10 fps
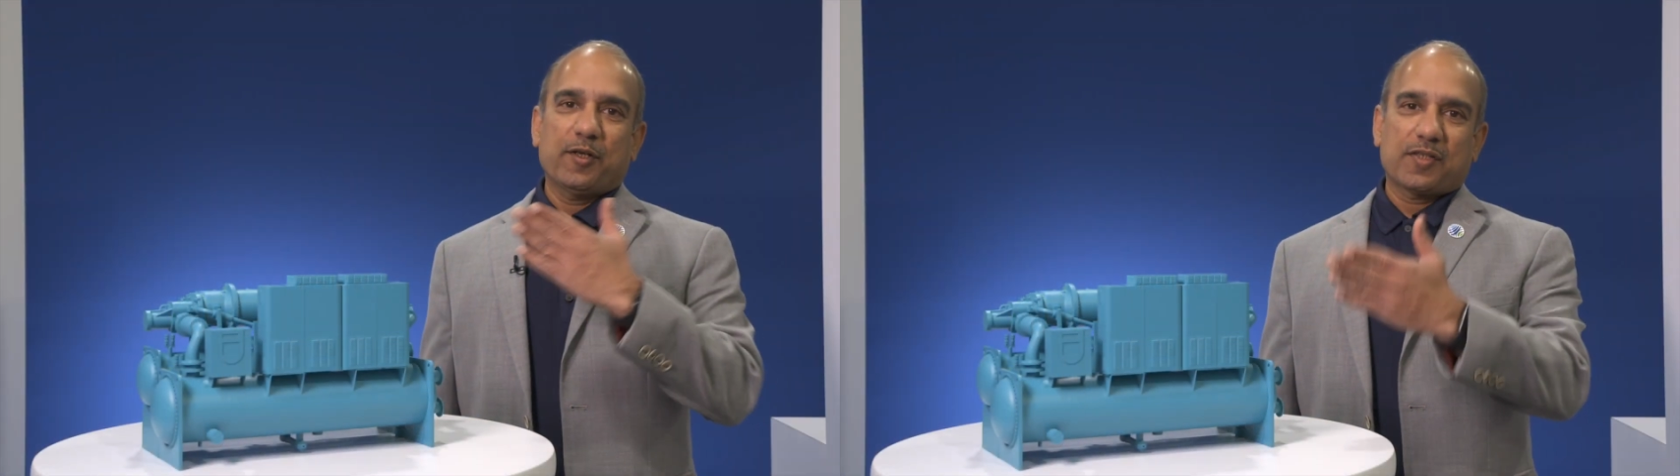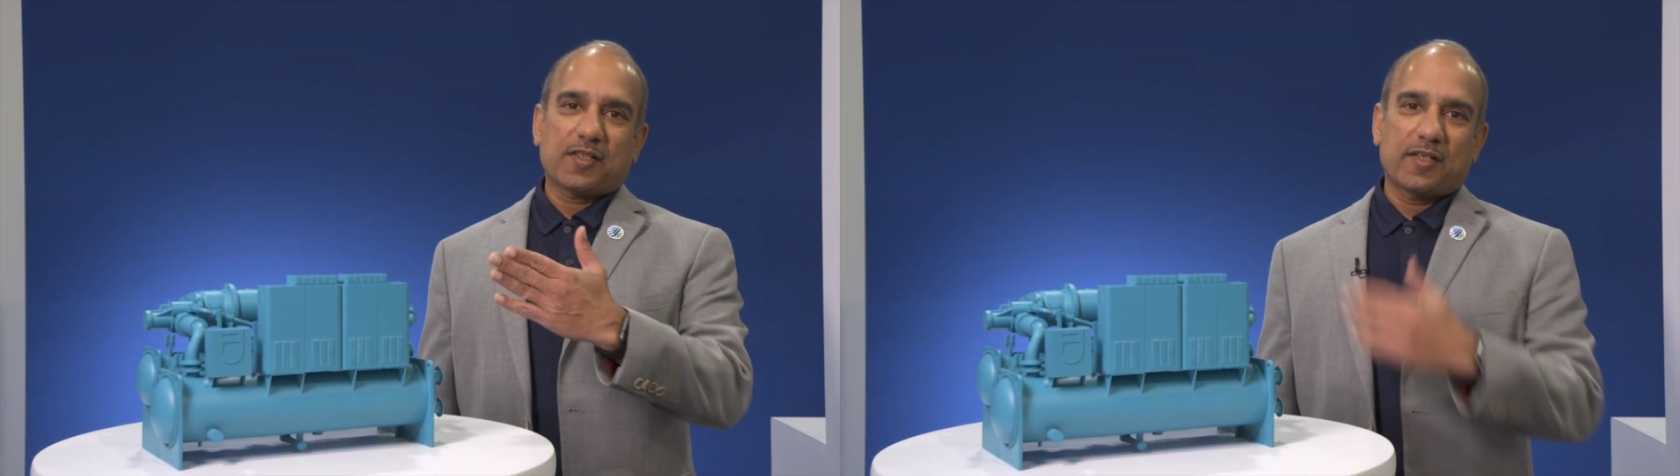
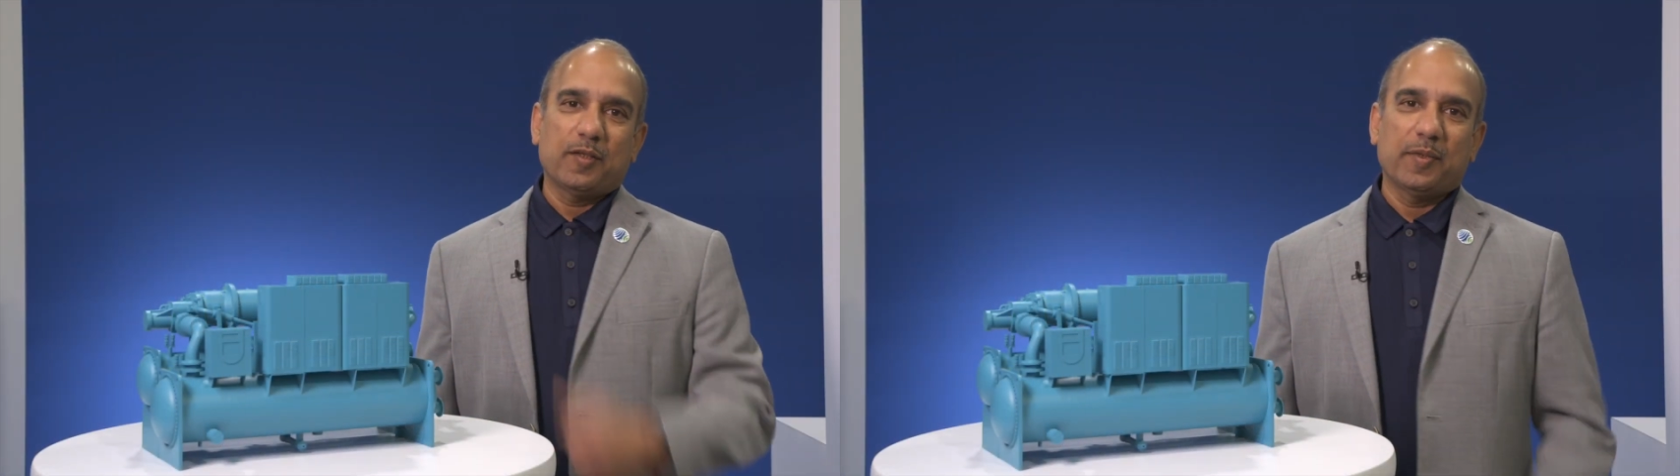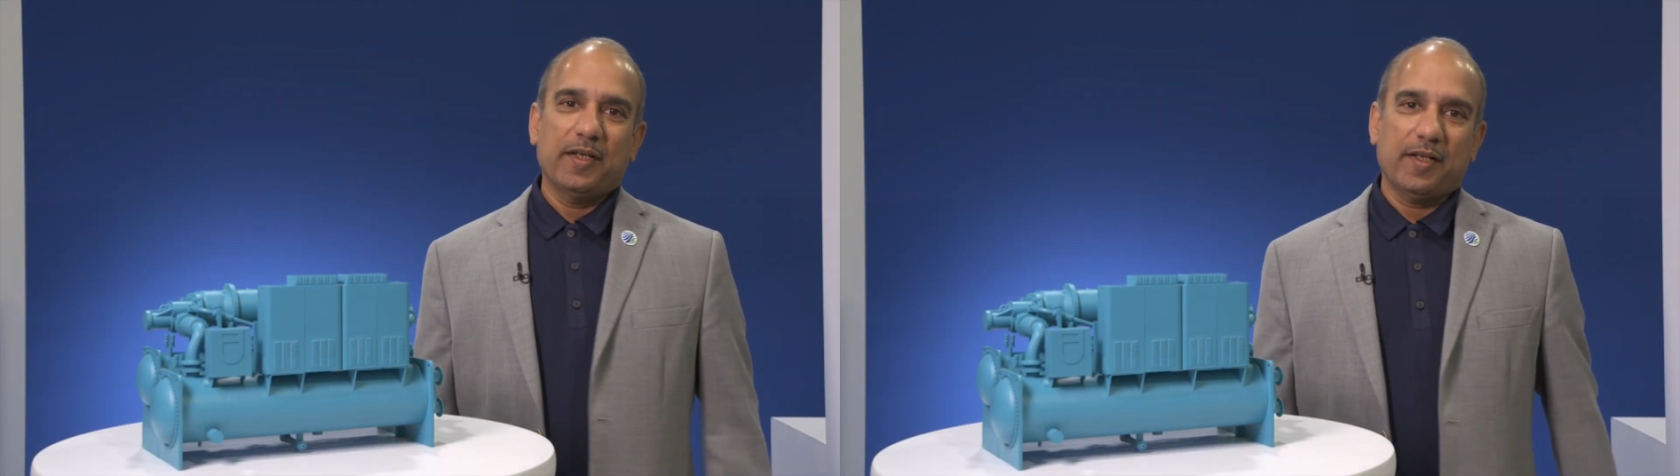your
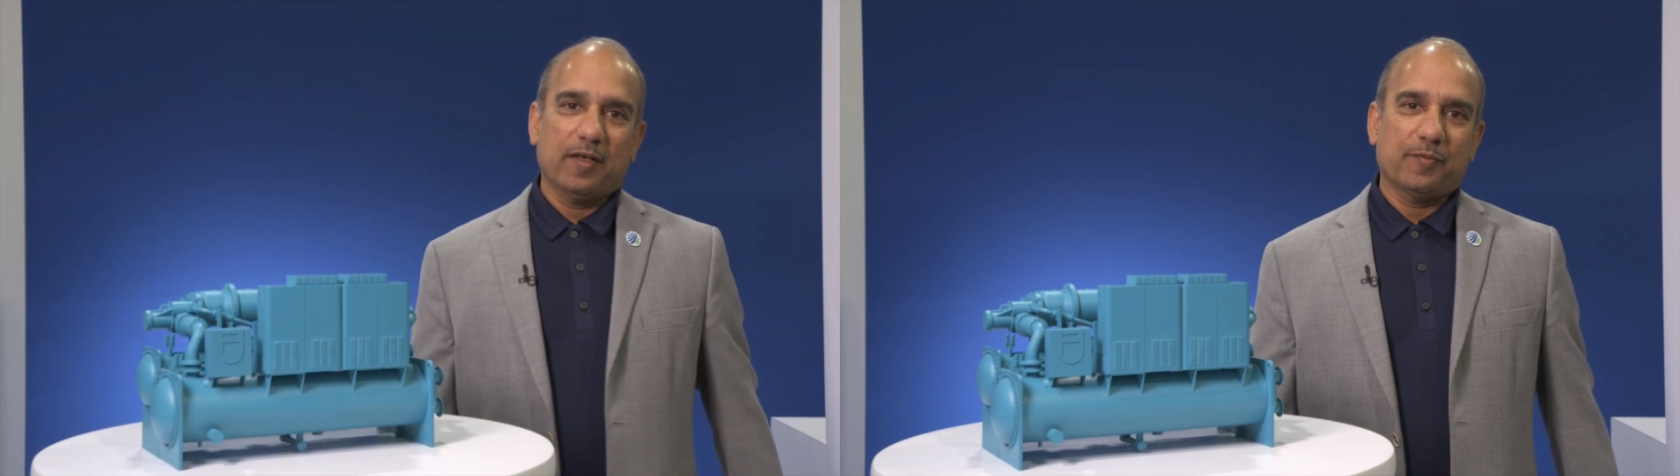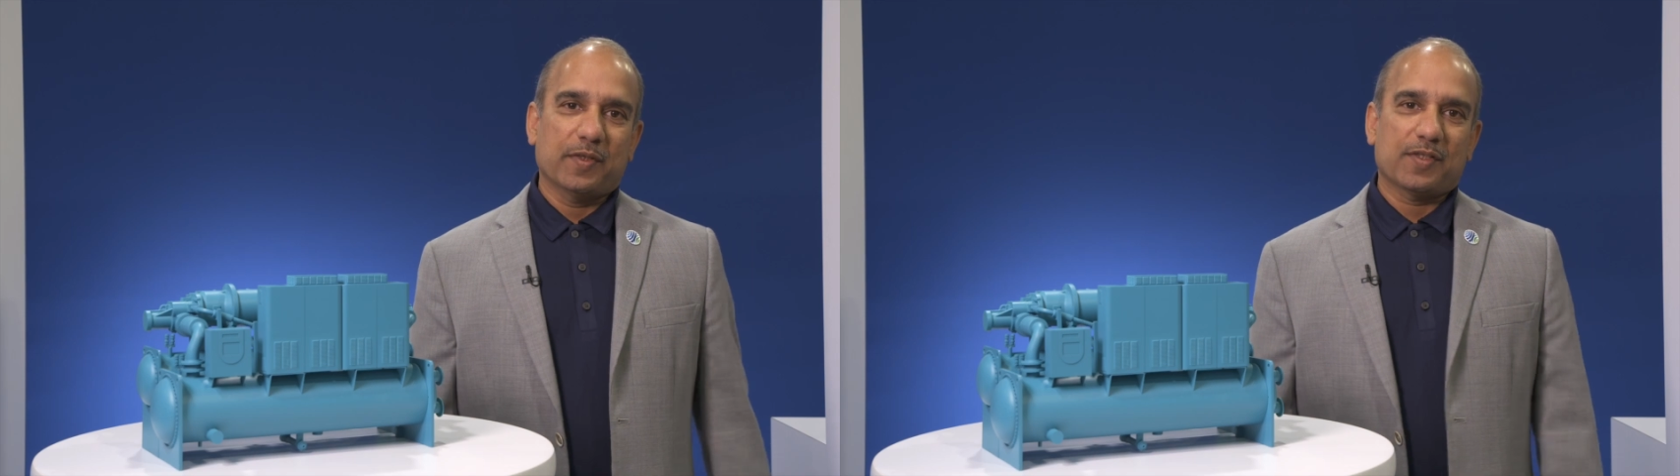sustainability
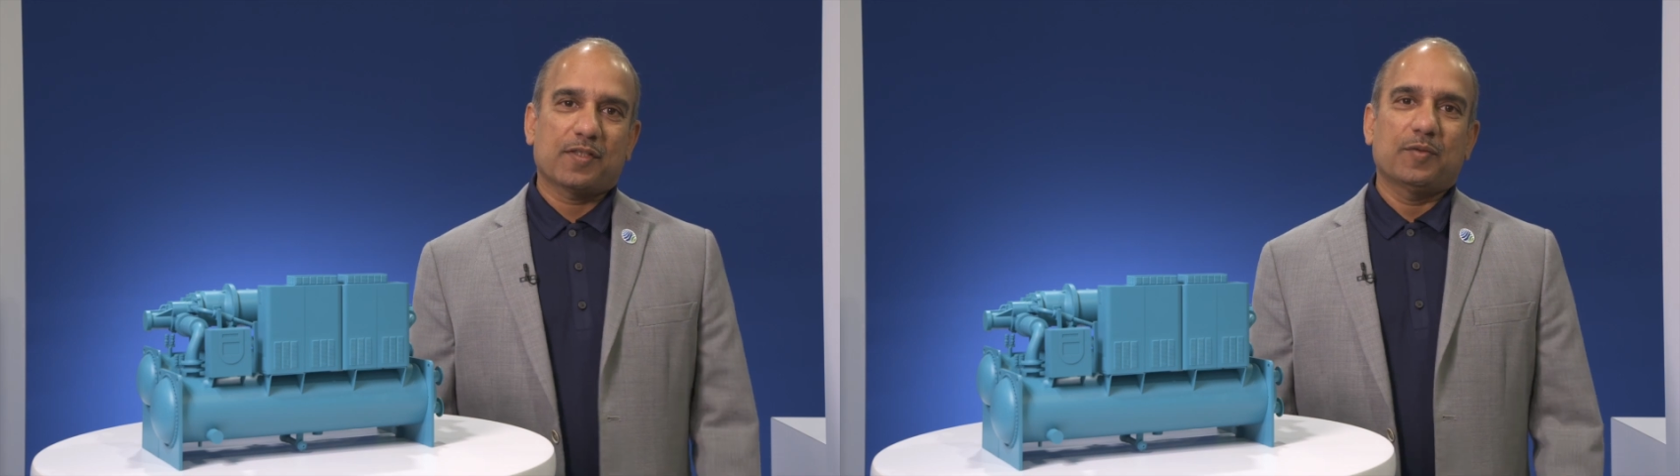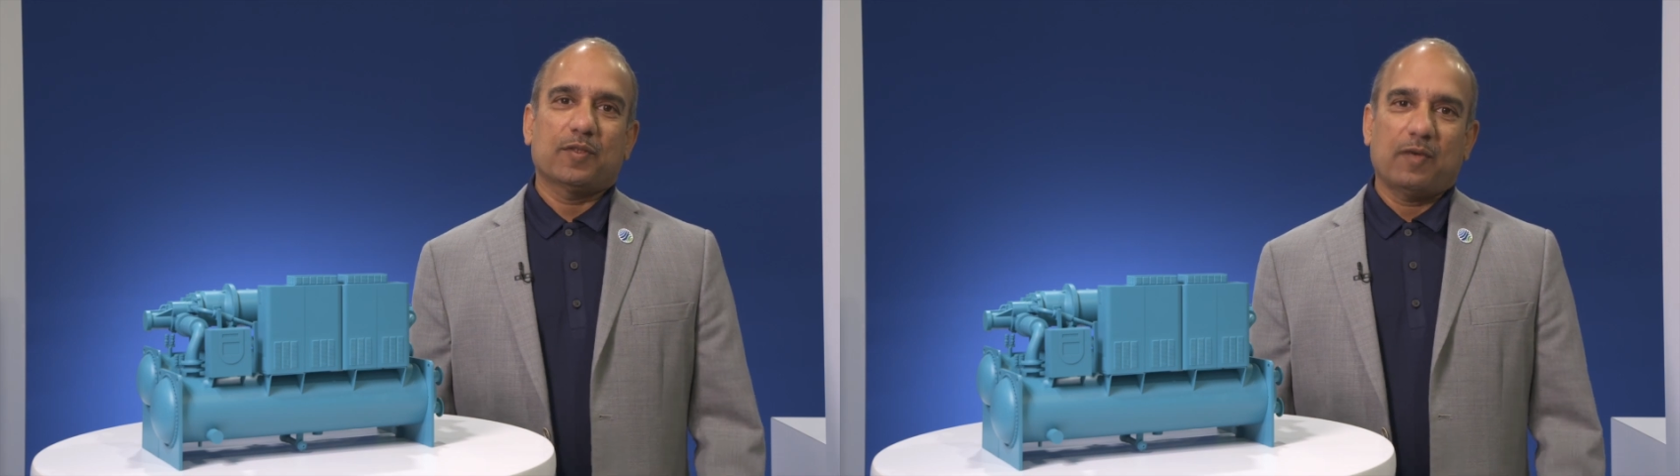efforts with a